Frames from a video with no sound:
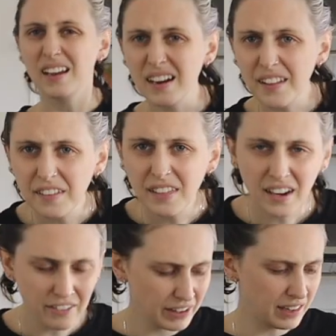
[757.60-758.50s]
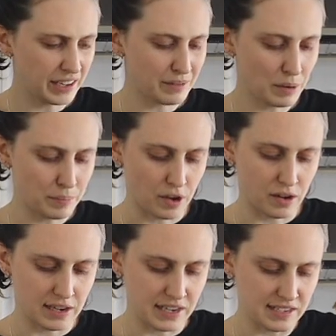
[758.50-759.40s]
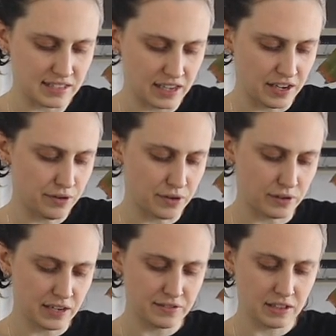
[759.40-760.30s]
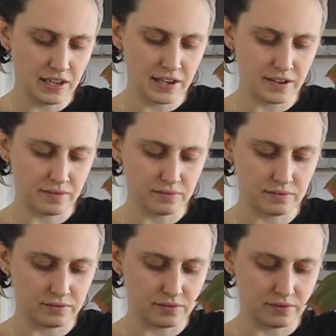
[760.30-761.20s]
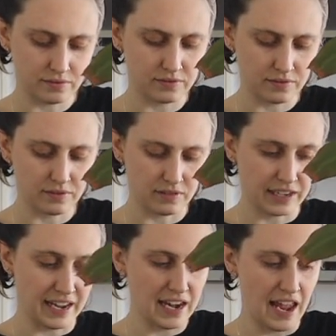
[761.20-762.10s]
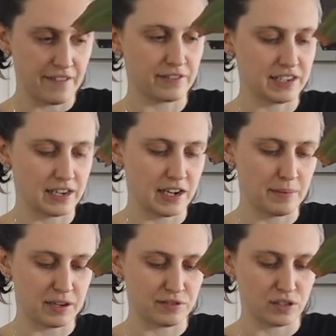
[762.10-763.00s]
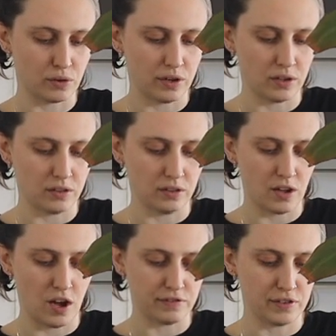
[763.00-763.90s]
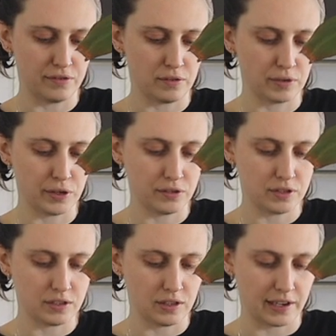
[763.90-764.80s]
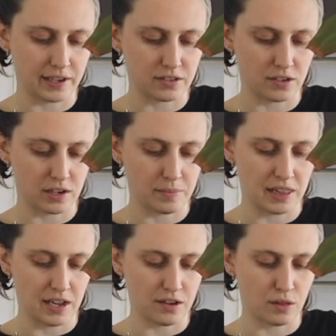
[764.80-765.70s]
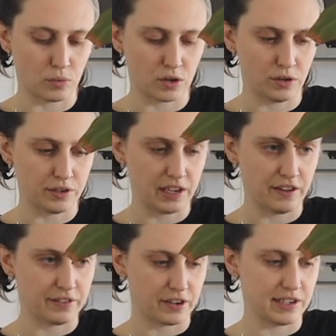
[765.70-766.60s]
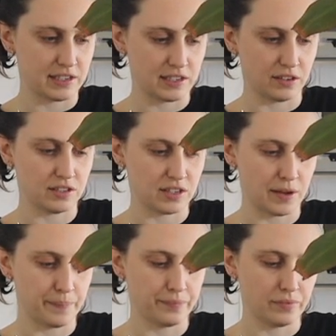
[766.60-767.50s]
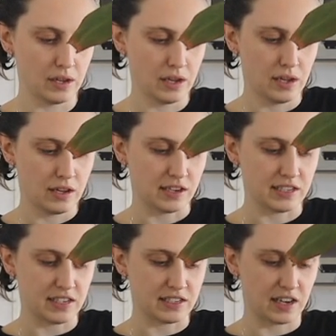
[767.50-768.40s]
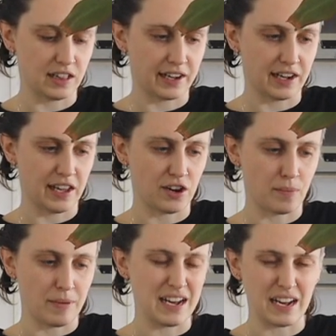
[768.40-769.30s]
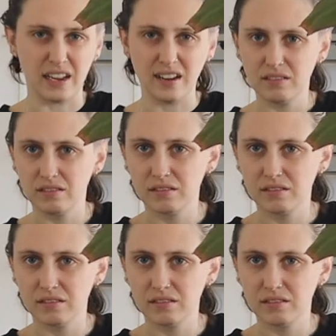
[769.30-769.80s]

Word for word: Another thing I really like about Pon is that you don't have to like get every tiny bit of soil off of the roots. Like it's not going to be the end of the world if there is still some because it is kind of like an intermediate